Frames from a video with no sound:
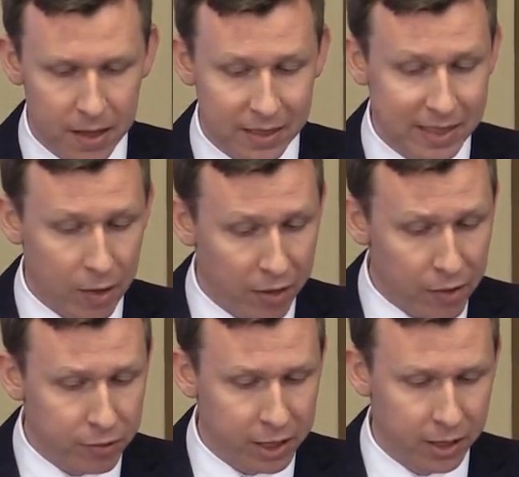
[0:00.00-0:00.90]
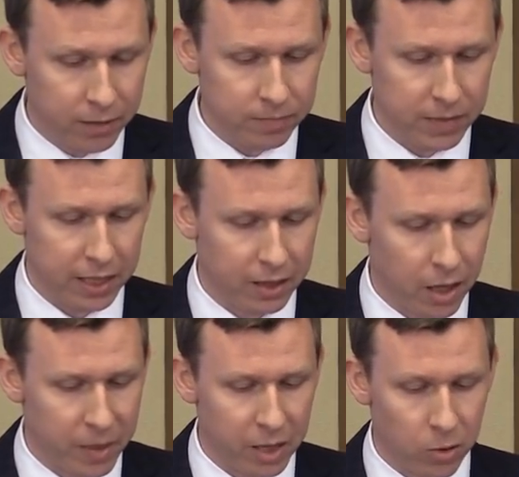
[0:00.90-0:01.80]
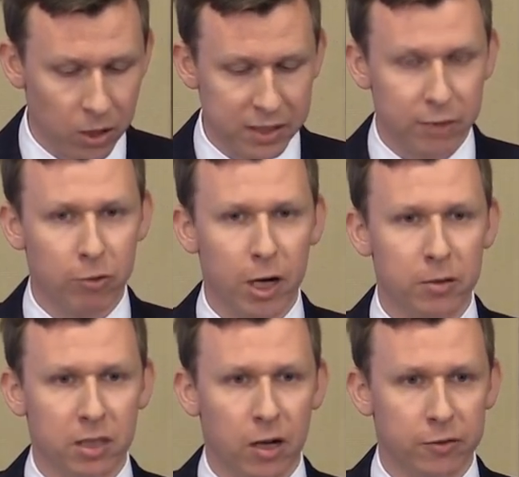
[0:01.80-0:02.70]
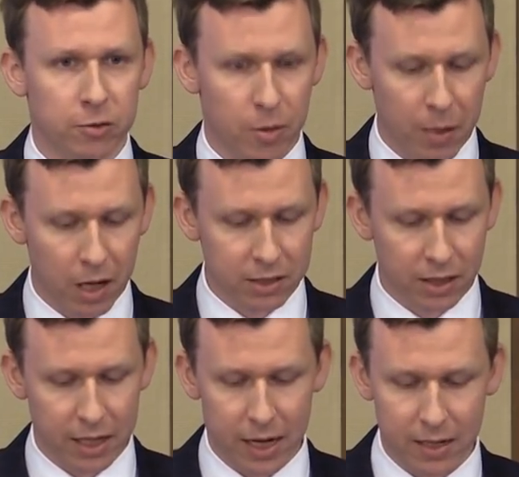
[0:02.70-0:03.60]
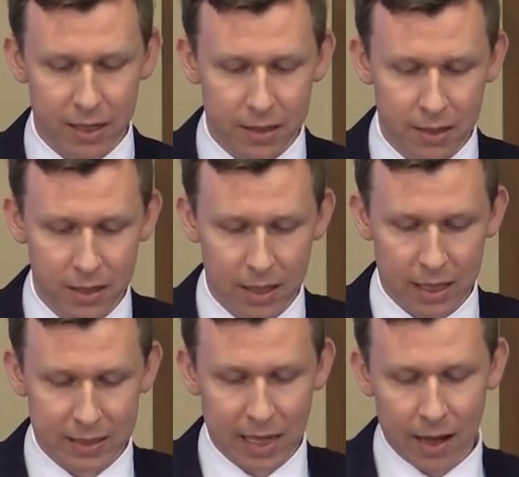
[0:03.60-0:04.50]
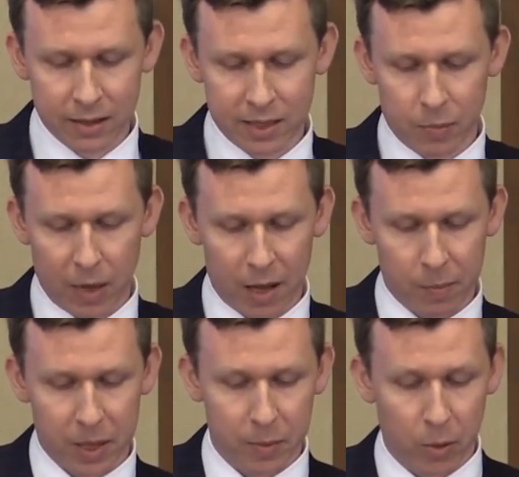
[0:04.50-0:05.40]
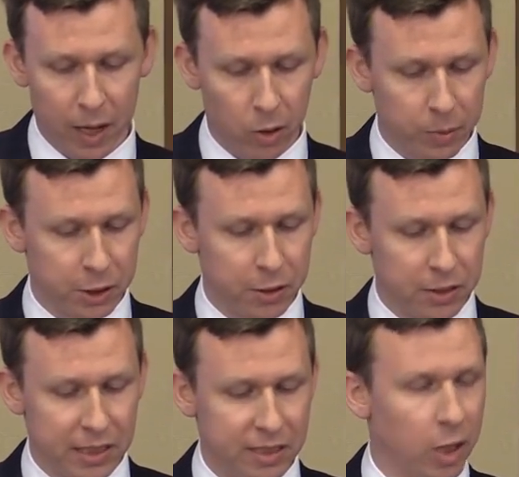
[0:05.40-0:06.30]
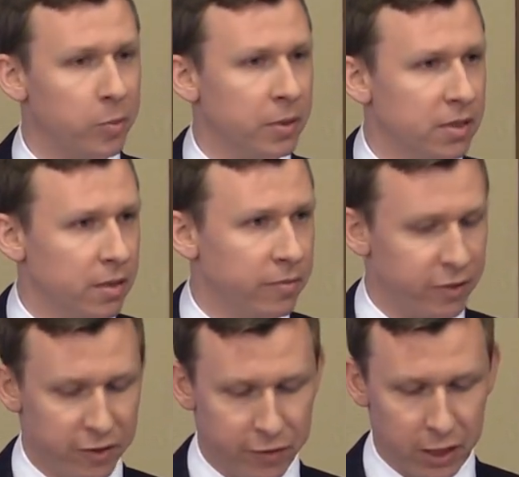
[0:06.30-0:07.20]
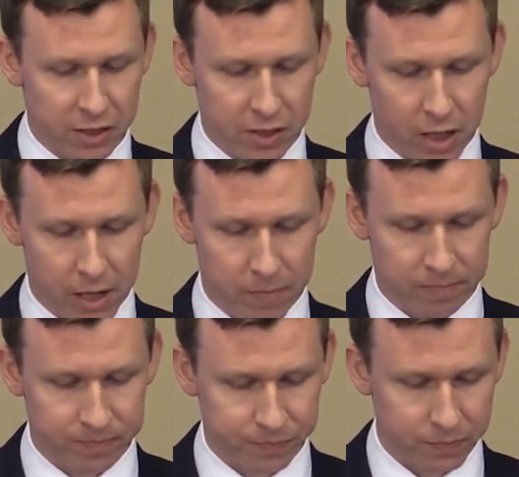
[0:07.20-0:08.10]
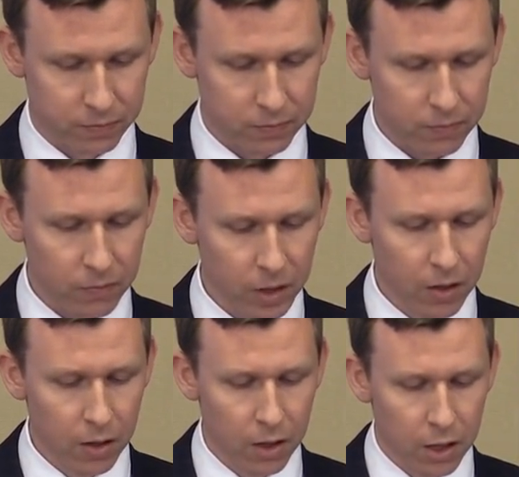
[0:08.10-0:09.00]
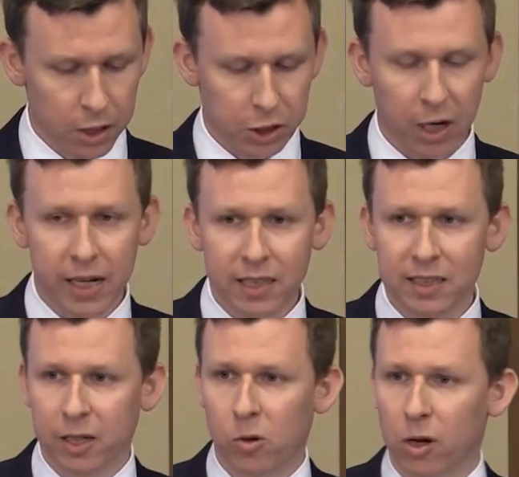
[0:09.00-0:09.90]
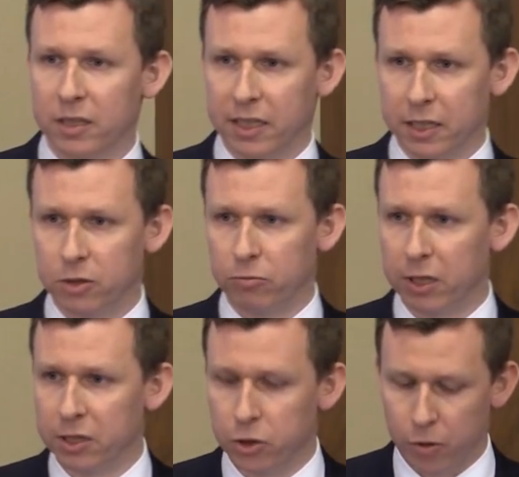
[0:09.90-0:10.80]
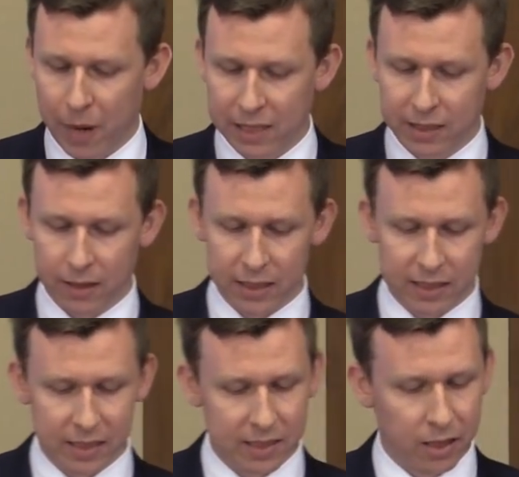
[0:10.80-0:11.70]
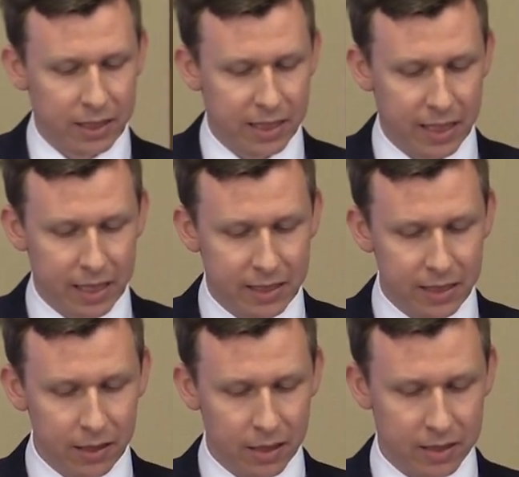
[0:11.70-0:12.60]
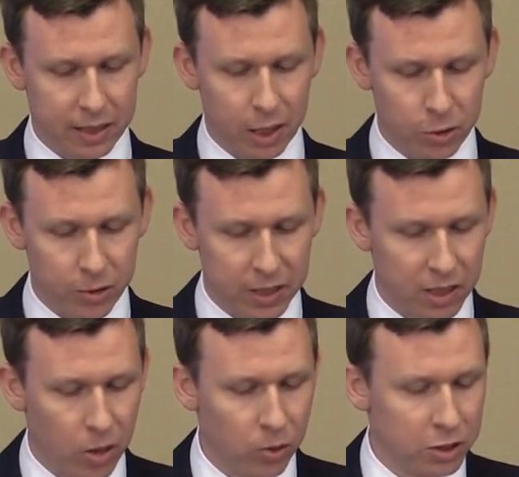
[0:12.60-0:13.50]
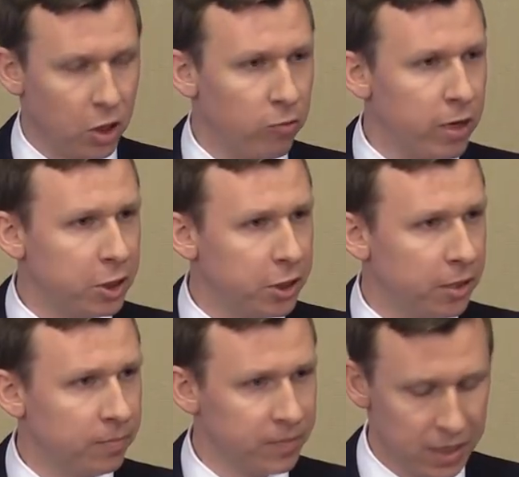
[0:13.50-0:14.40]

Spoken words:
In South Africa, income inequality rose after apartheid ended, as talented black people had opportunities open to them for the first time. Chinese inequality has risen dramatically since 1980, as the country as a whole has got richer.